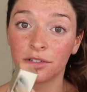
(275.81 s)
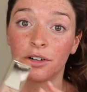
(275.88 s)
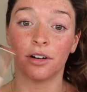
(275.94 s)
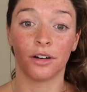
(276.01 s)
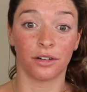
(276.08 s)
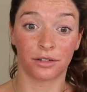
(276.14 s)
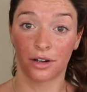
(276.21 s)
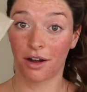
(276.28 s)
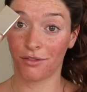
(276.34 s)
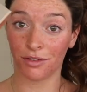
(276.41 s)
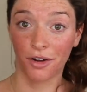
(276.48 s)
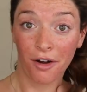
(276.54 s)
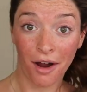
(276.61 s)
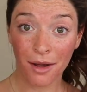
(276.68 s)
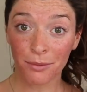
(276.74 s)
Girl, cover
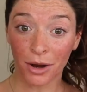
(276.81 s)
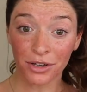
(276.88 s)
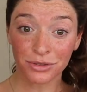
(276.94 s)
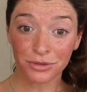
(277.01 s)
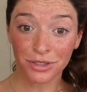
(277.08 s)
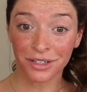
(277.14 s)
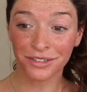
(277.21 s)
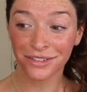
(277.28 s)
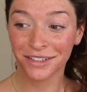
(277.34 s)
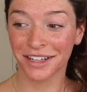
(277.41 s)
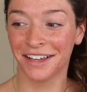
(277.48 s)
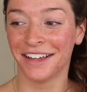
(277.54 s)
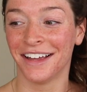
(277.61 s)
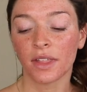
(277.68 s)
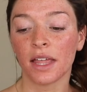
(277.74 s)
your eyebrows with
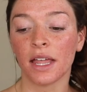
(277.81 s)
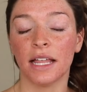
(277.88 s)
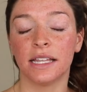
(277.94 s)
this.